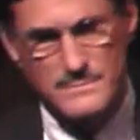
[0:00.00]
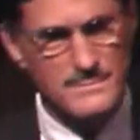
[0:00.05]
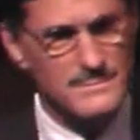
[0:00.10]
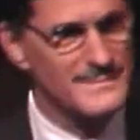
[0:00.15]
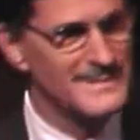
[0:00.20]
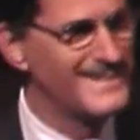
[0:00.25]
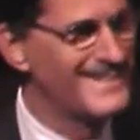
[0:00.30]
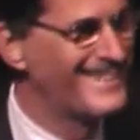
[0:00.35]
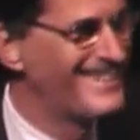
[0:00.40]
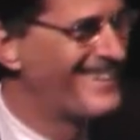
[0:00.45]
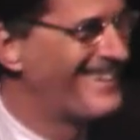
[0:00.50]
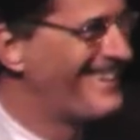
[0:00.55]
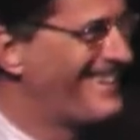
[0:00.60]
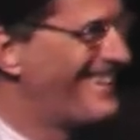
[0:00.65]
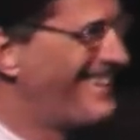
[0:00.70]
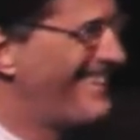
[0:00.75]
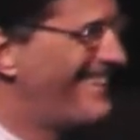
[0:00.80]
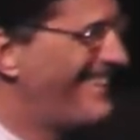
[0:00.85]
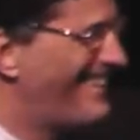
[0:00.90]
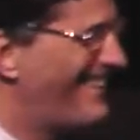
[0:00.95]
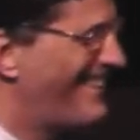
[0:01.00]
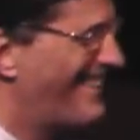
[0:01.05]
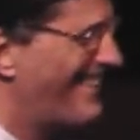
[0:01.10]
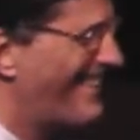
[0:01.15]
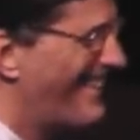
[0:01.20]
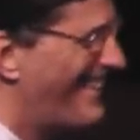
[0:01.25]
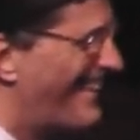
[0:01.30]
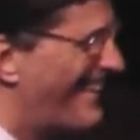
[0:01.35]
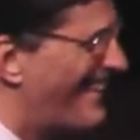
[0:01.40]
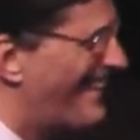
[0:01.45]

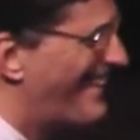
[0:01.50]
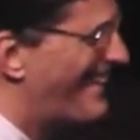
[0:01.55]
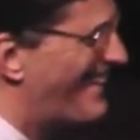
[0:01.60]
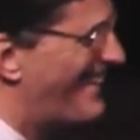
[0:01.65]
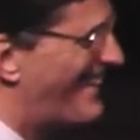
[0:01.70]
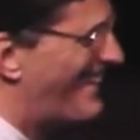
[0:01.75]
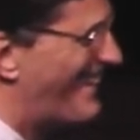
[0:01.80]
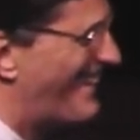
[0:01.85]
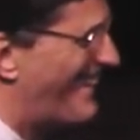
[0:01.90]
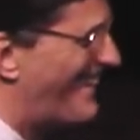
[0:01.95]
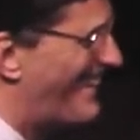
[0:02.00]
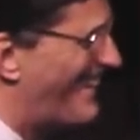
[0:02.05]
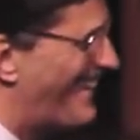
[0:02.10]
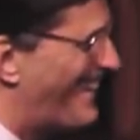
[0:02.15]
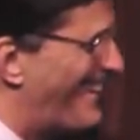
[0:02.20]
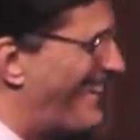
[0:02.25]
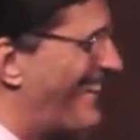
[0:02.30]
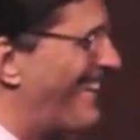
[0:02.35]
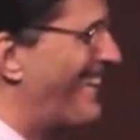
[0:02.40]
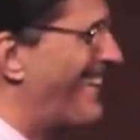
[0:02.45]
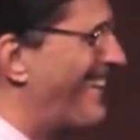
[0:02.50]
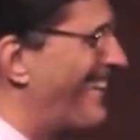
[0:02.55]
Nothing is said.